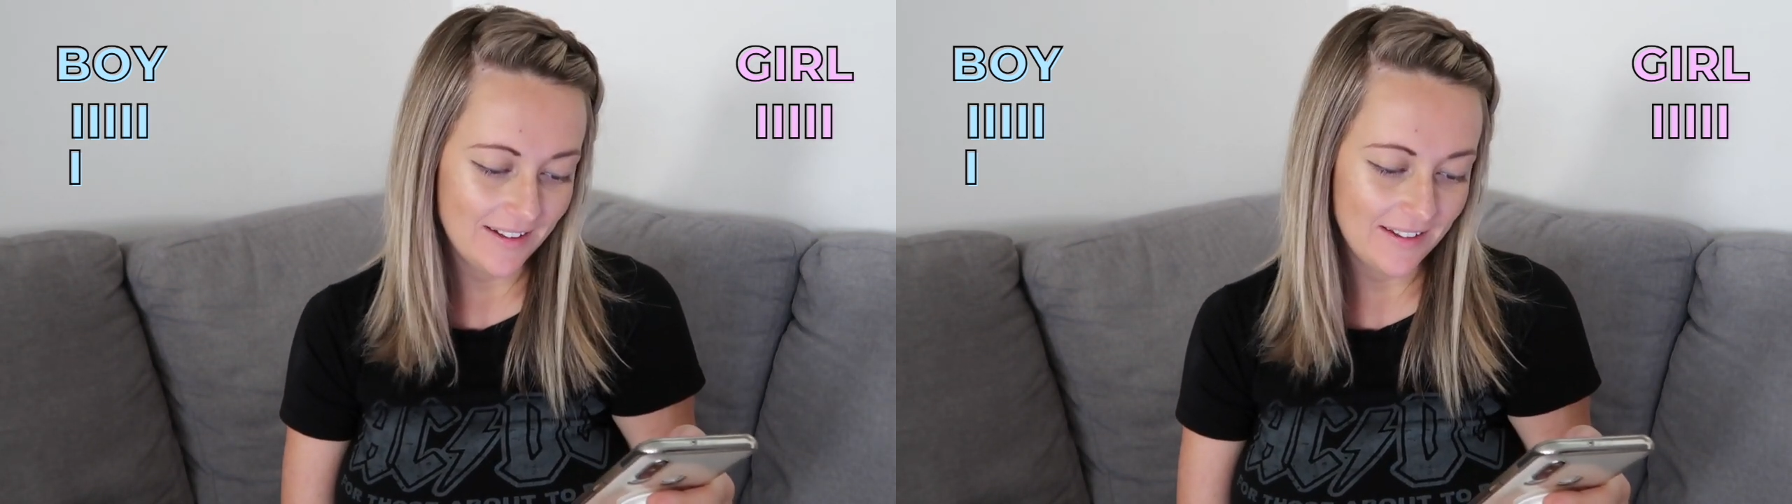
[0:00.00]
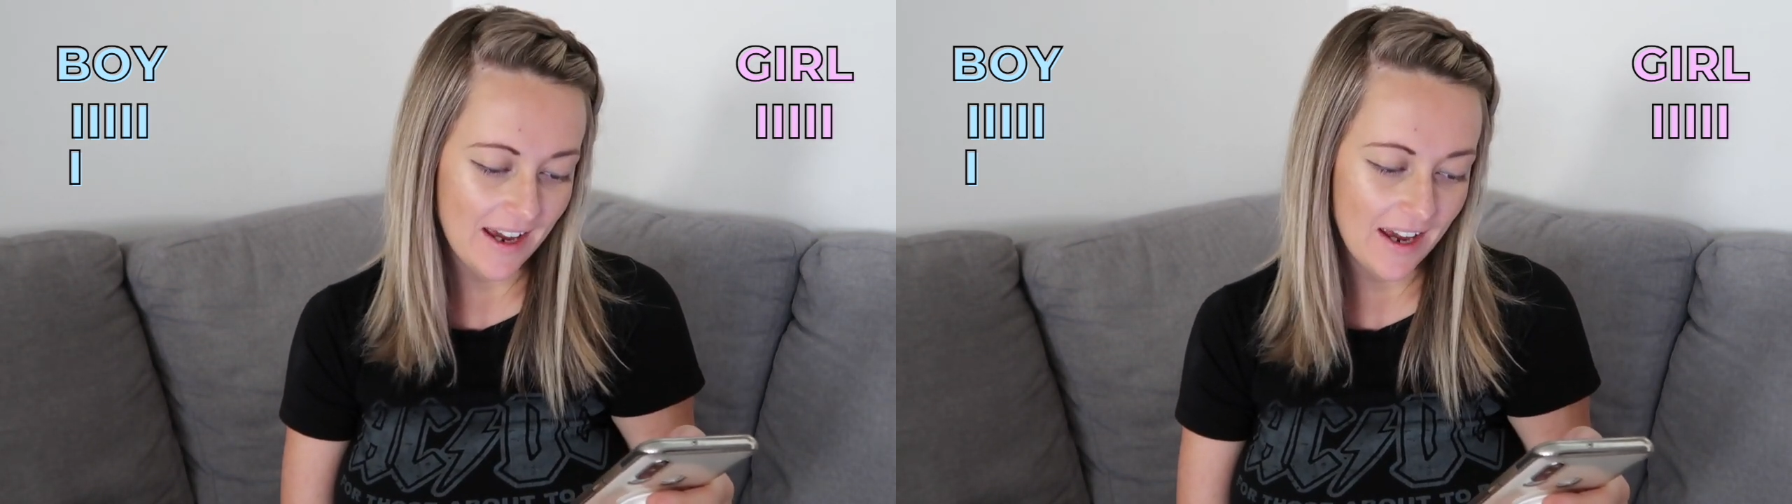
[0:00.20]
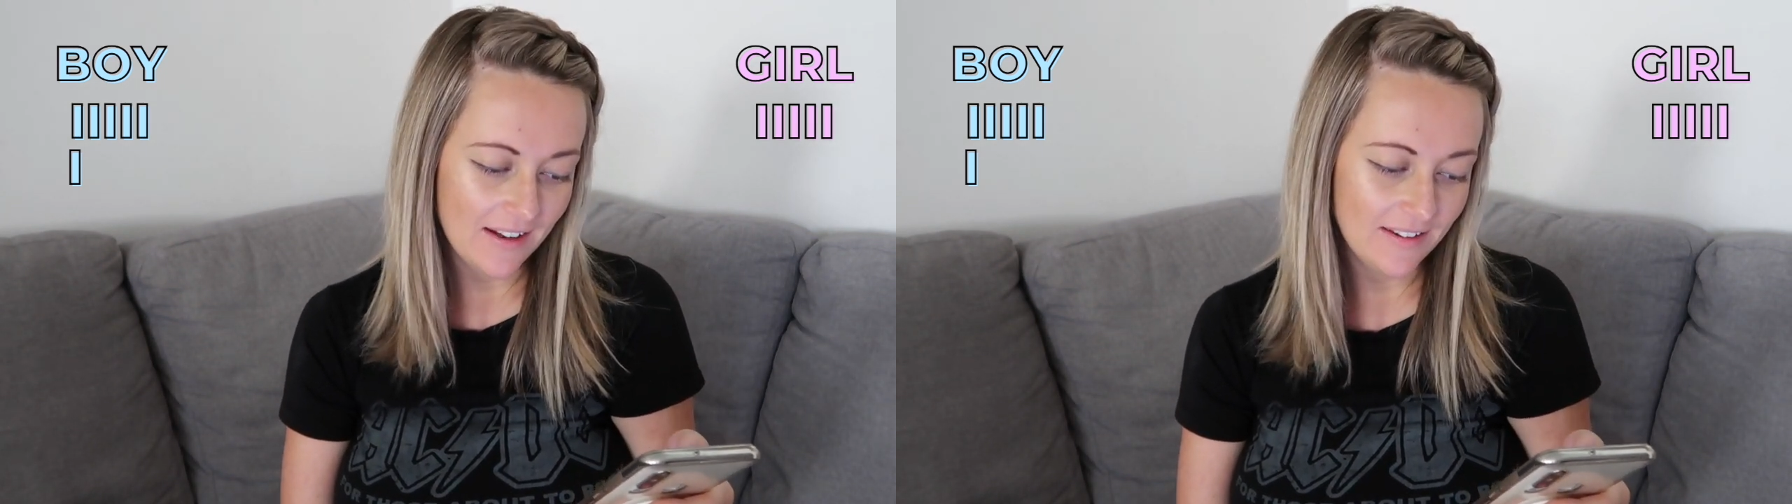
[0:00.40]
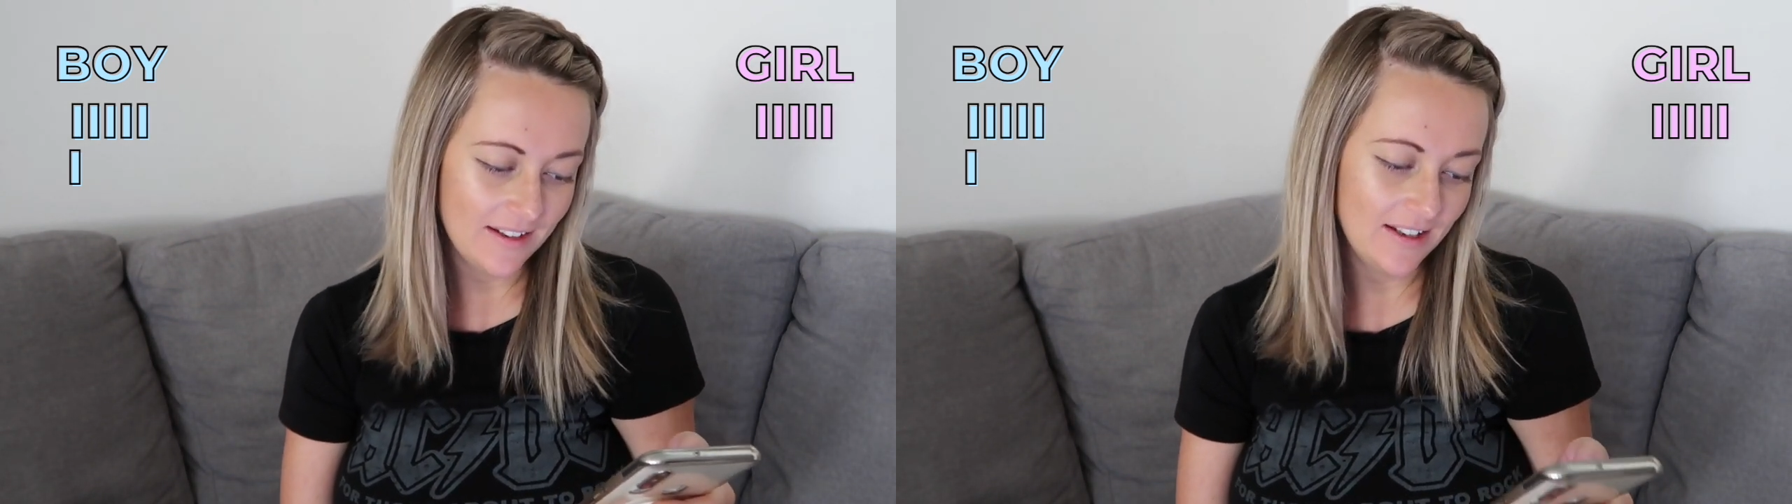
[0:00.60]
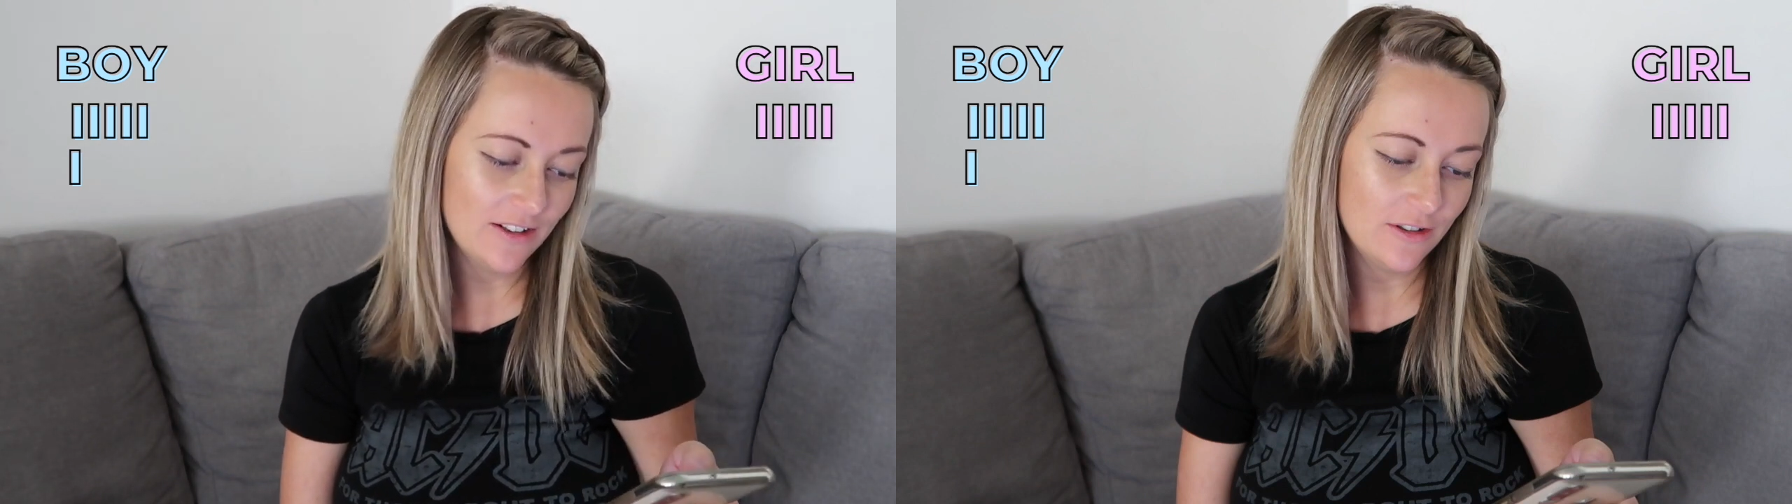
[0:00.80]
Dad's
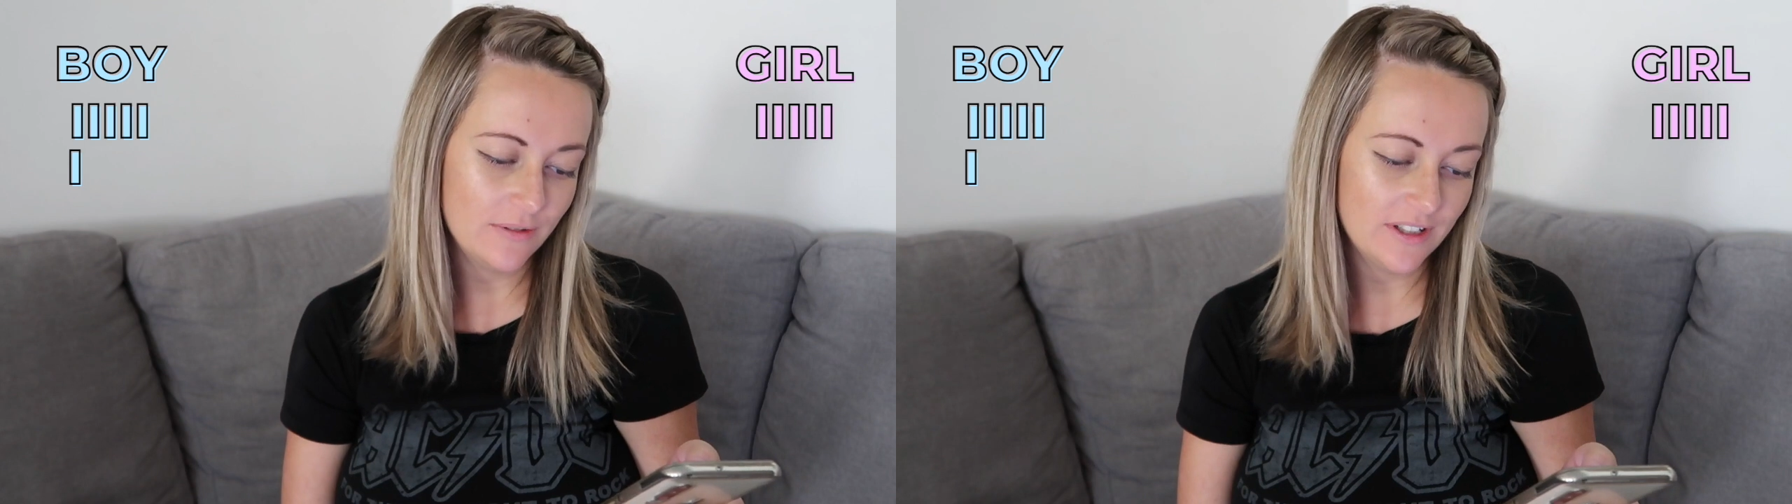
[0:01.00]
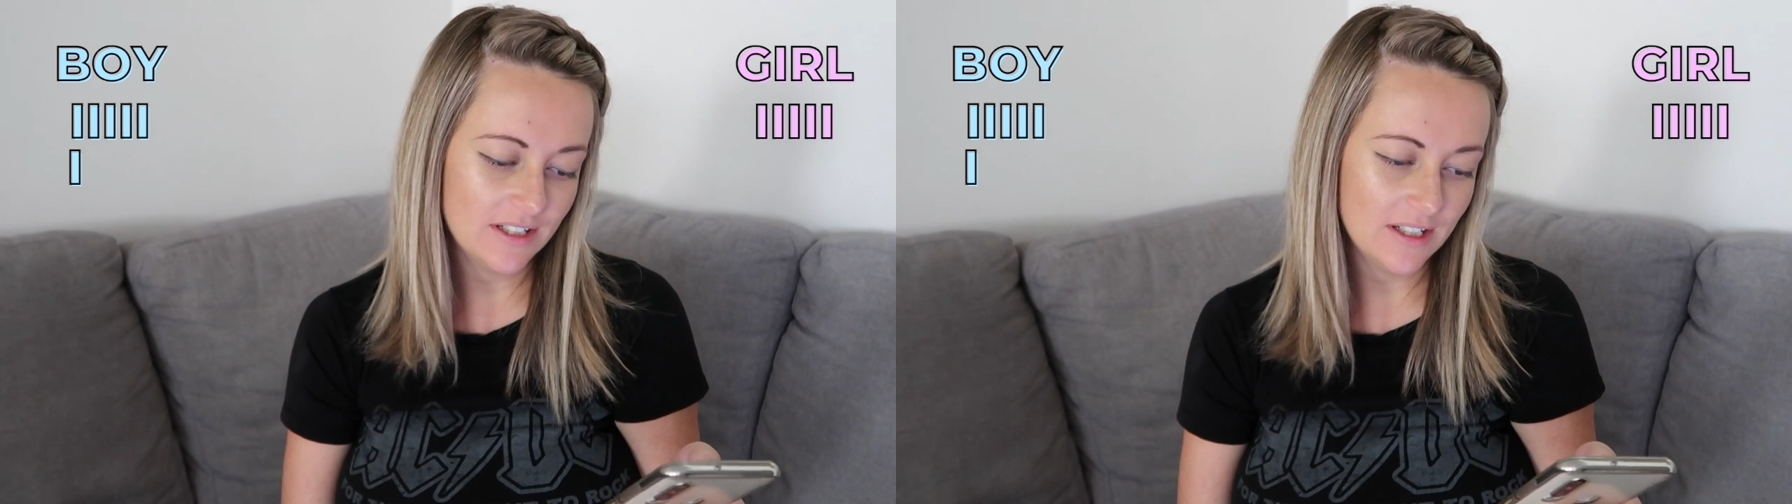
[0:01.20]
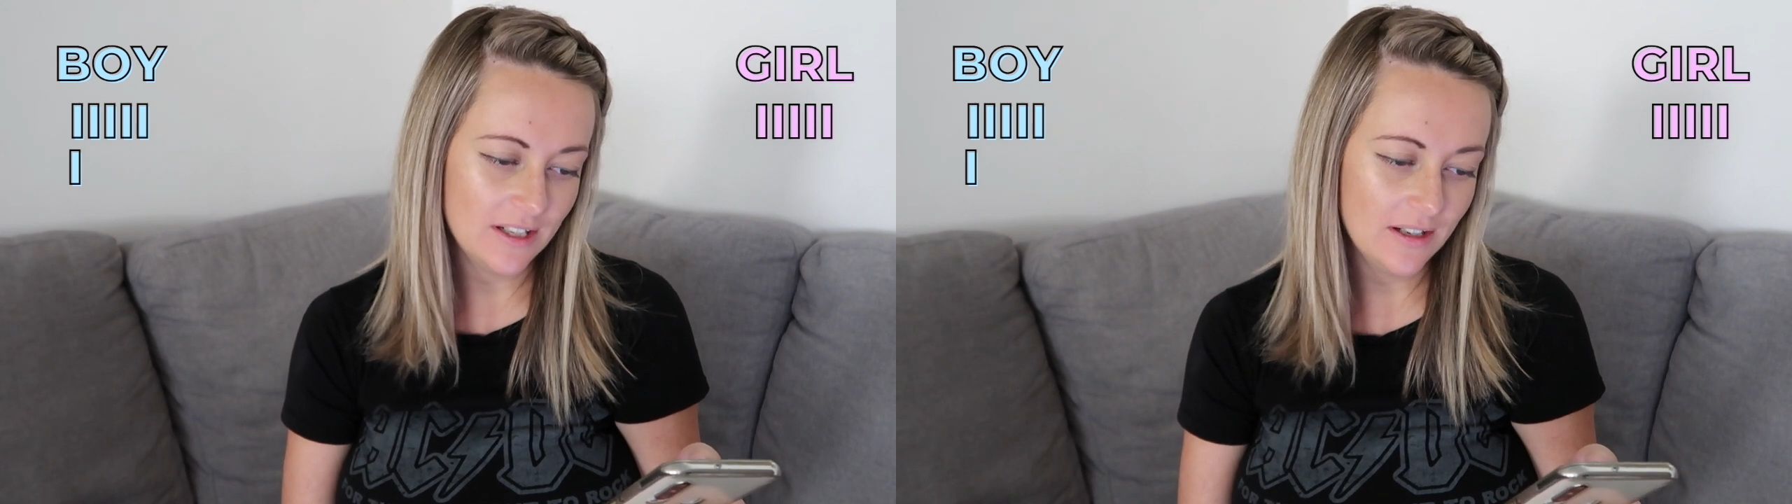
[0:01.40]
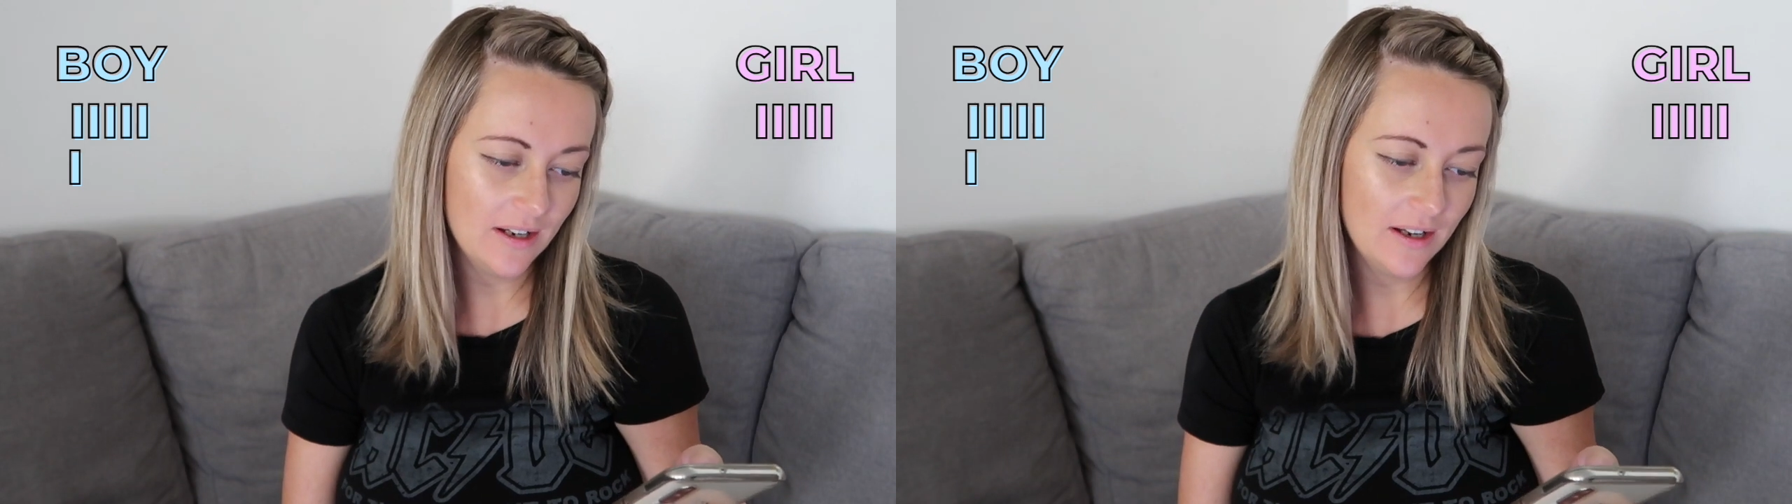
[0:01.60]
intuition.